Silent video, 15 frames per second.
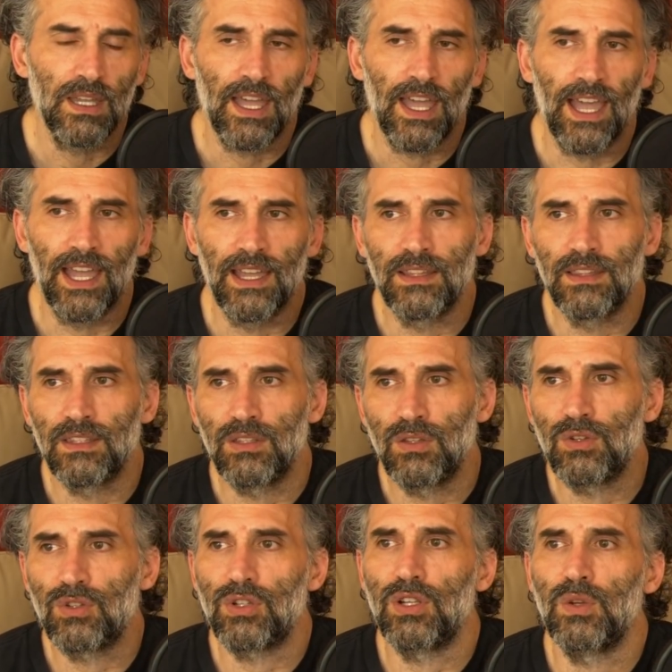And
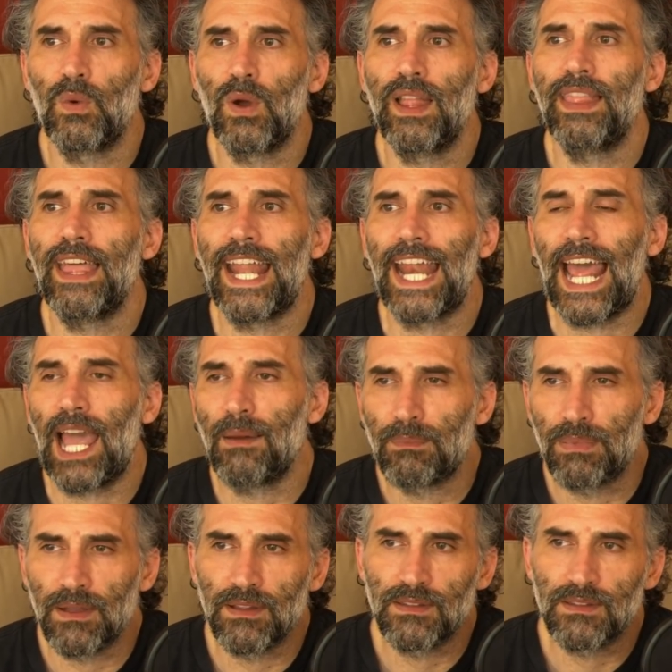usually, when that
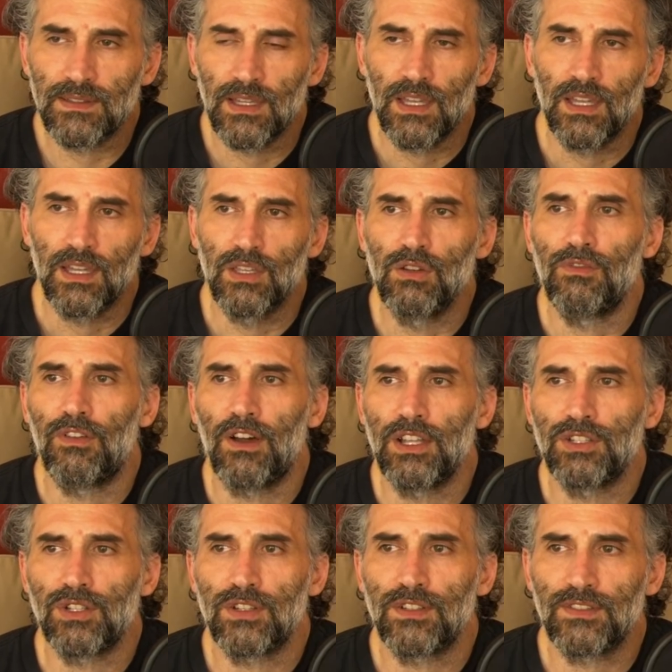happens, you find
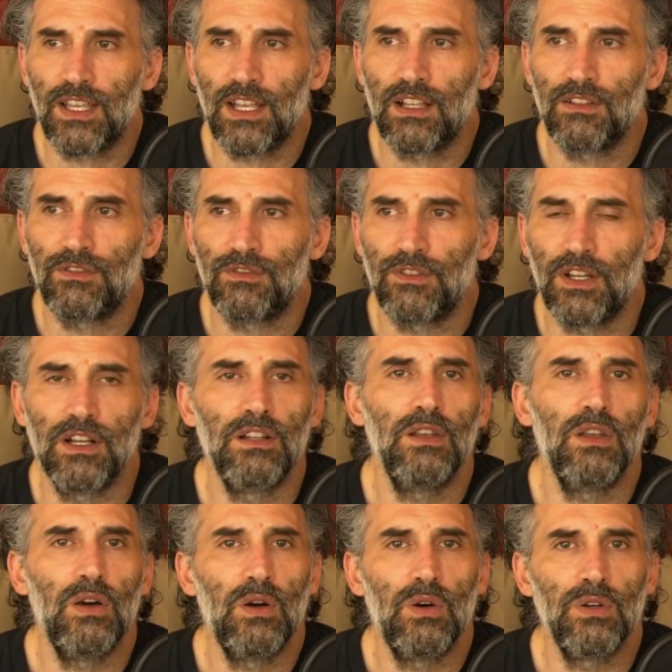yourself
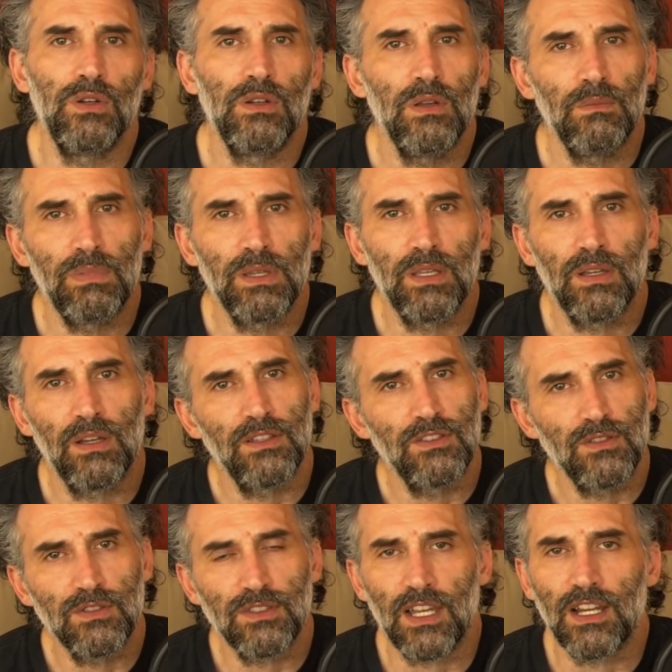alone because
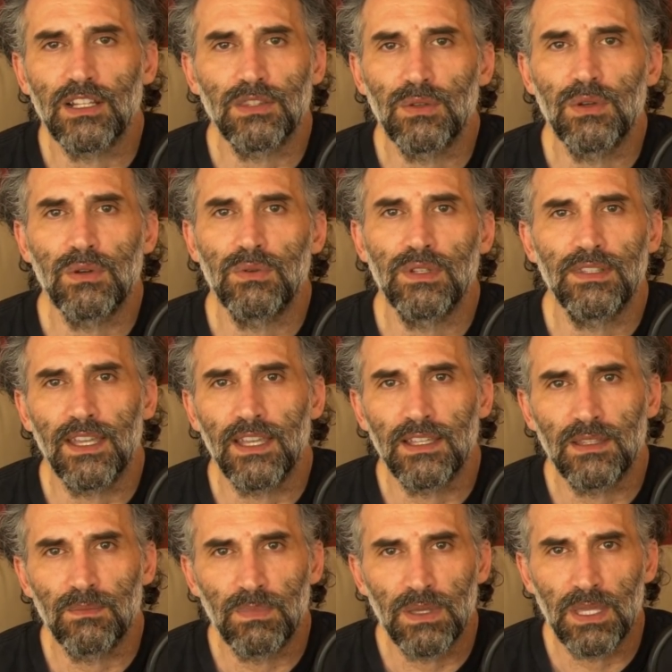you start to irritate
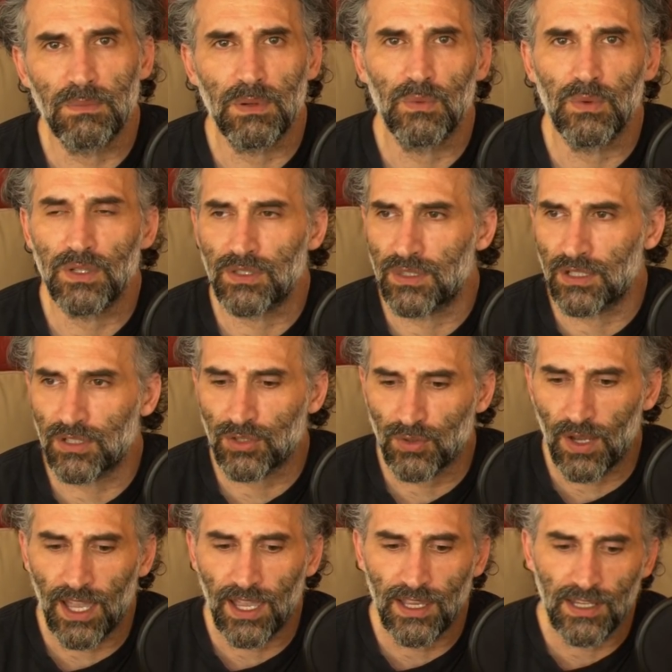the people which they're
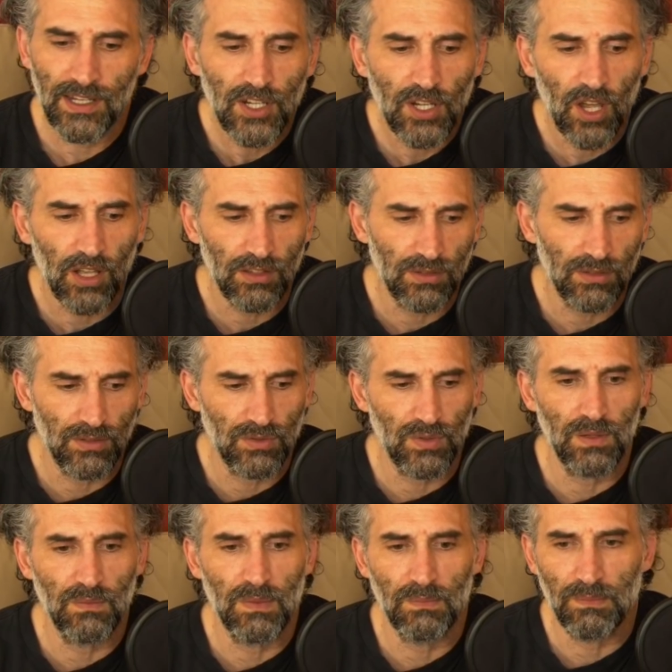trying not to
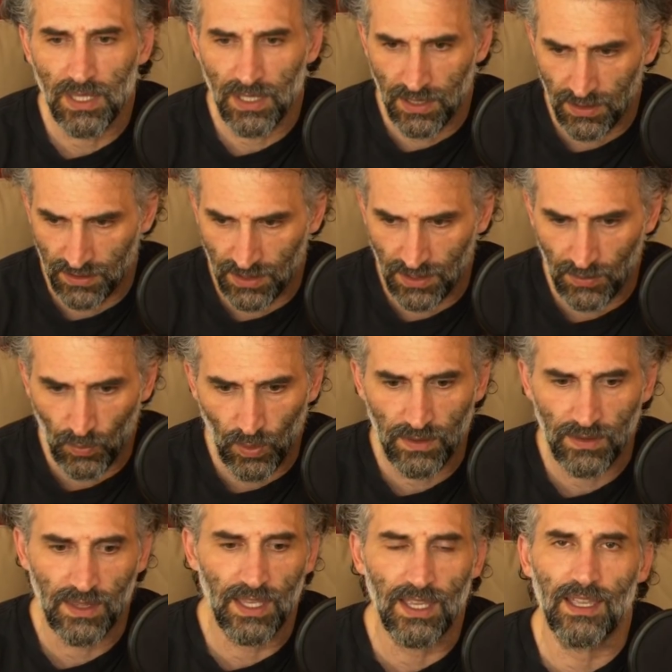dream bigger than
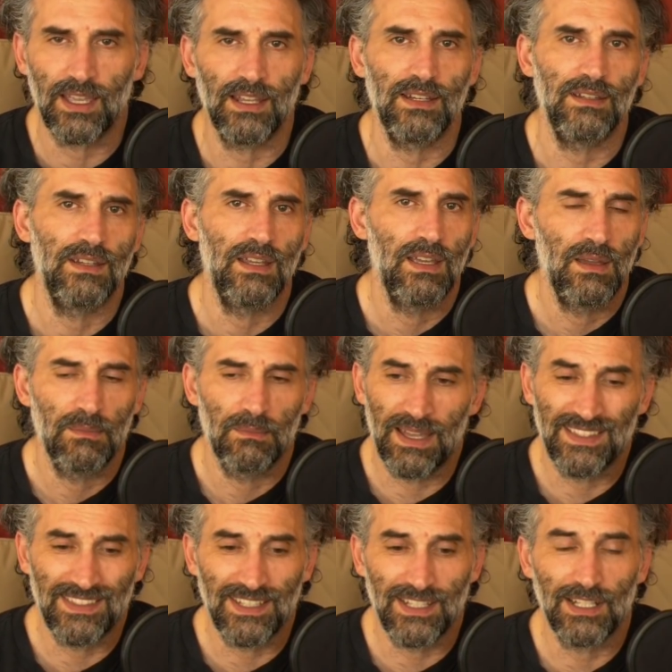what they can
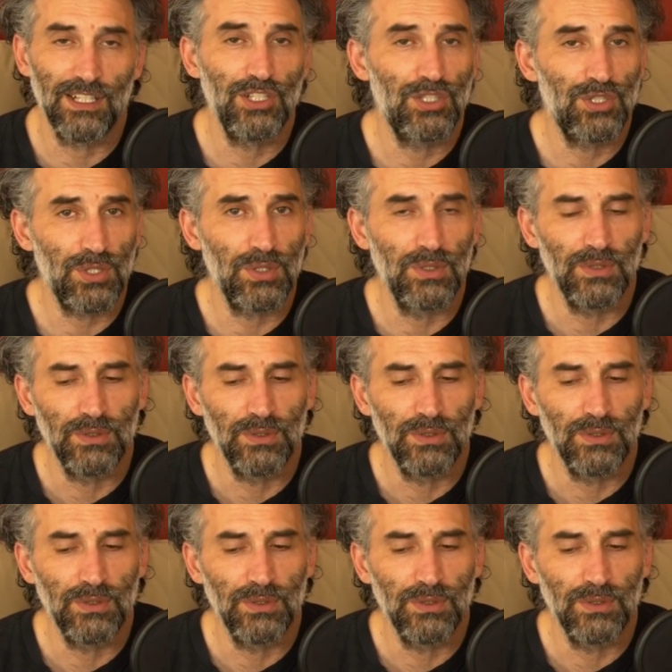basically chew